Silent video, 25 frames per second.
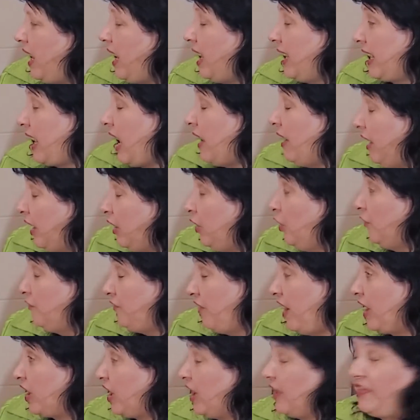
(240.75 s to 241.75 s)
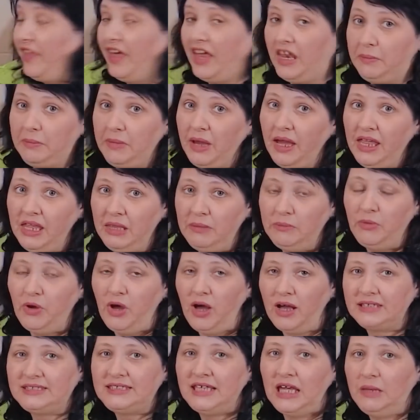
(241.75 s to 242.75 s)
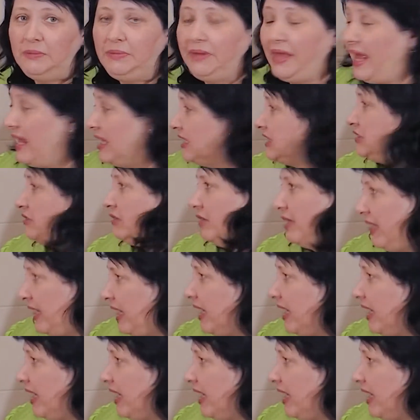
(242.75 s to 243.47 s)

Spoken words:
I know if I got that in my inbox, I'd be answering